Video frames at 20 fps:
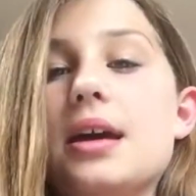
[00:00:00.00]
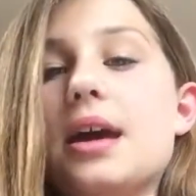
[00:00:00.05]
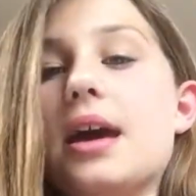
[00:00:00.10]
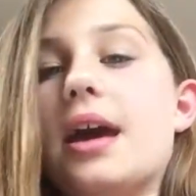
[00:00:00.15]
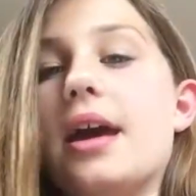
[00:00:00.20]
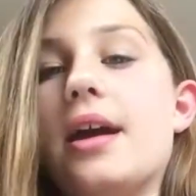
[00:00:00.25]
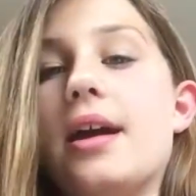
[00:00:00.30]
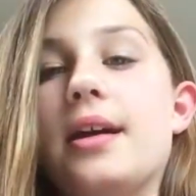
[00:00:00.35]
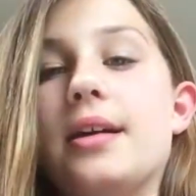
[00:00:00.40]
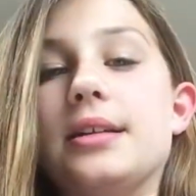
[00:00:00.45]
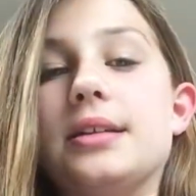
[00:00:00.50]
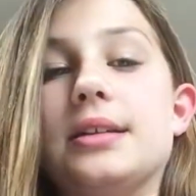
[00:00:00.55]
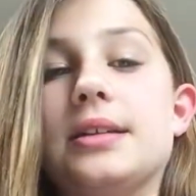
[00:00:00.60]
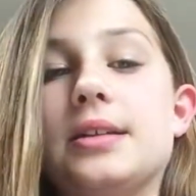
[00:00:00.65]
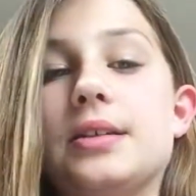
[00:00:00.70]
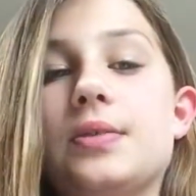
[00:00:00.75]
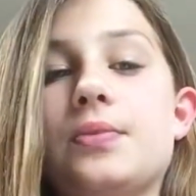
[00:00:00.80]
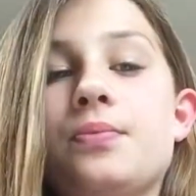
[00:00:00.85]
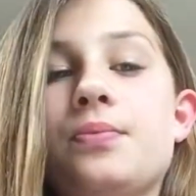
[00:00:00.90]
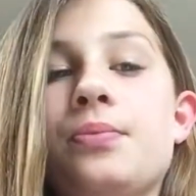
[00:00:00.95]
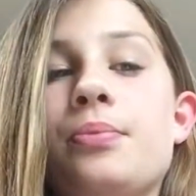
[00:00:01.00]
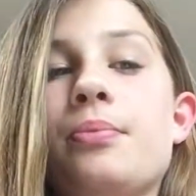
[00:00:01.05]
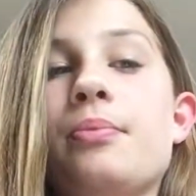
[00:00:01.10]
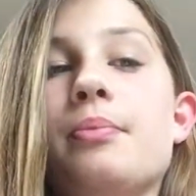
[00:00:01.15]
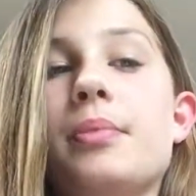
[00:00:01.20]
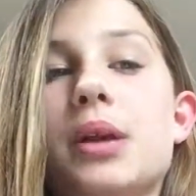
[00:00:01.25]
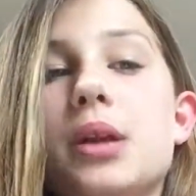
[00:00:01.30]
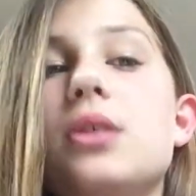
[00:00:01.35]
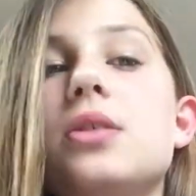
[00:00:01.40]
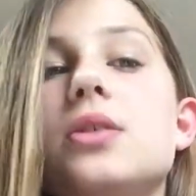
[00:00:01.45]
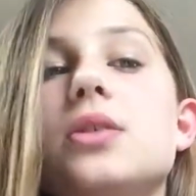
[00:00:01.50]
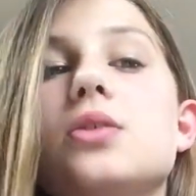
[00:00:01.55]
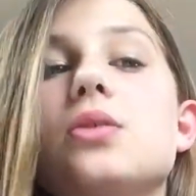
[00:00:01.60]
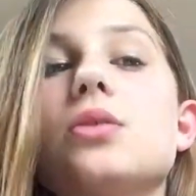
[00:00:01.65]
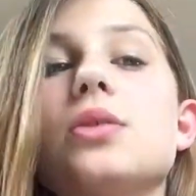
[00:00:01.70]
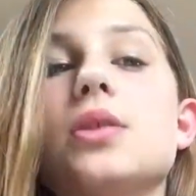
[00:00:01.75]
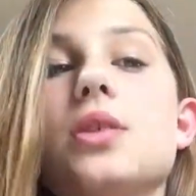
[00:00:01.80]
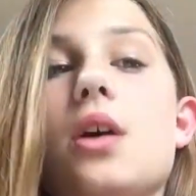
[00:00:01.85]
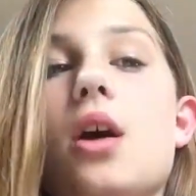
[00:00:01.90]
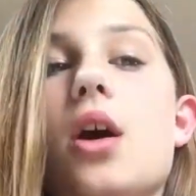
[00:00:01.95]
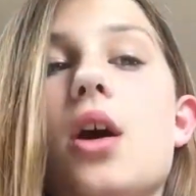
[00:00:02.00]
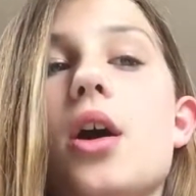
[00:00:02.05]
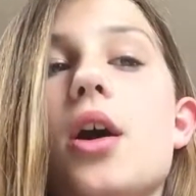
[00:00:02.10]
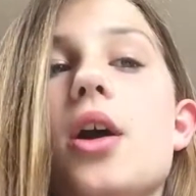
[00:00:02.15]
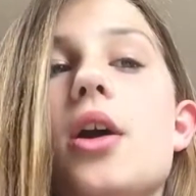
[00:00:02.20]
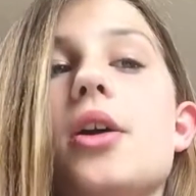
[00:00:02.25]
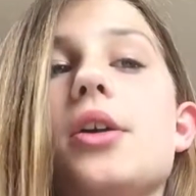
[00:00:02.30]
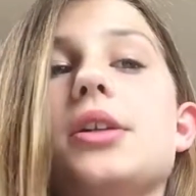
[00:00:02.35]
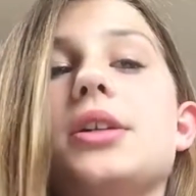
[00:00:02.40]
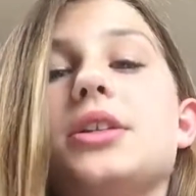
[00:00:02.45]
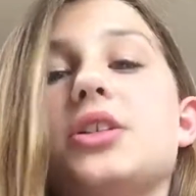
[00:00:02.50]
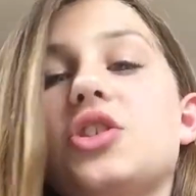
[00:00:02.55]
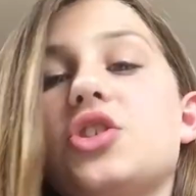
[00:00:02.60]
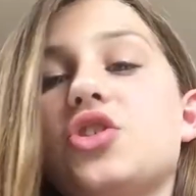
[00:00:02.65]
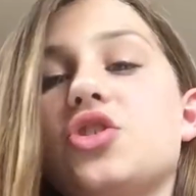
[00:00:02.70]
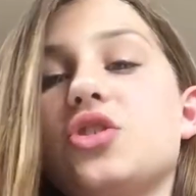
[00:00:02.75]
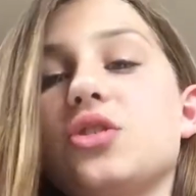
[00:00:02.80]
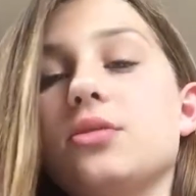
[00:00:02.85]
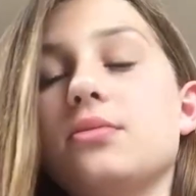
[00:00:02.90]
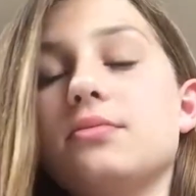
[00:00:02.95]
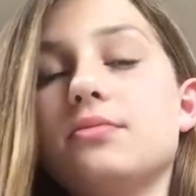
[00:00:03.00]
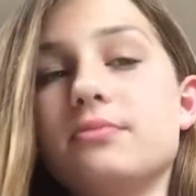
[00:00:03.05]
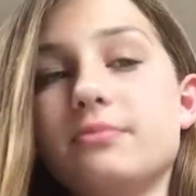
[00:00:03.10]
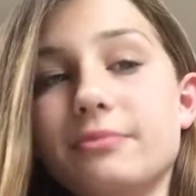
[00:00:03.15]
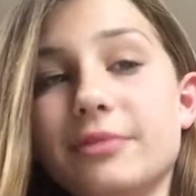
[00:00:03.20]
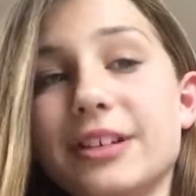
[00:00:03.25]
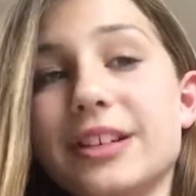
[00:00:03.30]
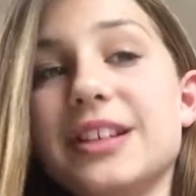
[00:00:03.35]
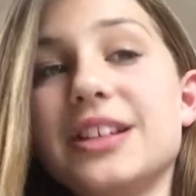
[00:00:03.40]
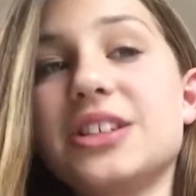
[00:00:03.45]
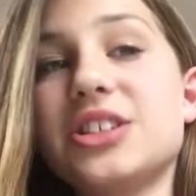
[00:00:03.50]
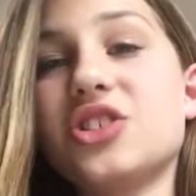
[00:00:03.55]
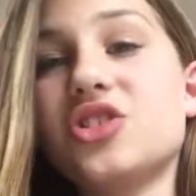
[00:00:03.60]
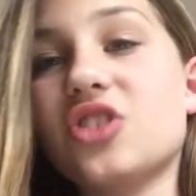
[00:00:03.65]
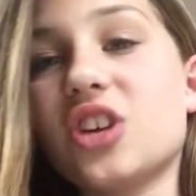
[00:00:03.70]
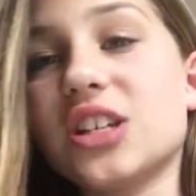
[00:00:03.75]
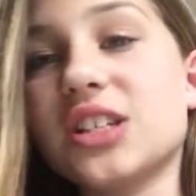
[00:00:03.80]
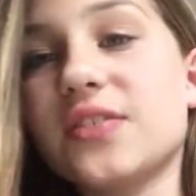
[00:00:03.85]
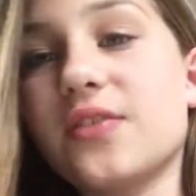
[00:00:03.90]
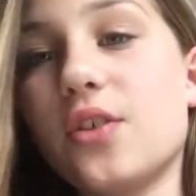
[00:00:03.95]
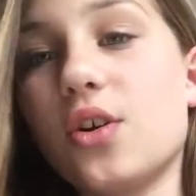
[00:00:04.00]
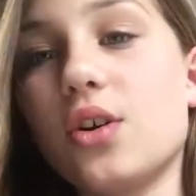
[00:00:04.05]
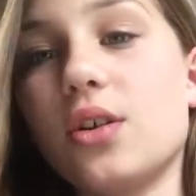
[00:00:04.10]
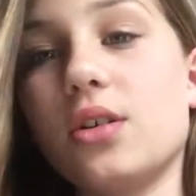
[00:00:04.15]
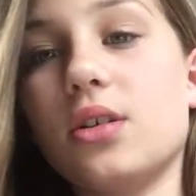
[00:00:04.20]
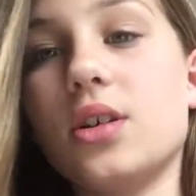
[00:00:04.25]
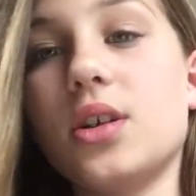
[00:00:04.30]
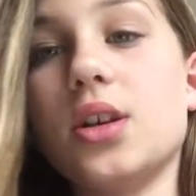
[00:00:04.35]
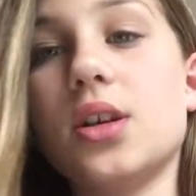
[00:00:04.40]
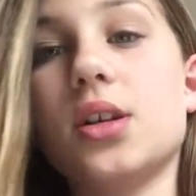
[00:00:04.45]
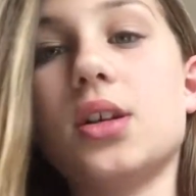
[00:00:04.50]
And middle school is hard. It's really stressful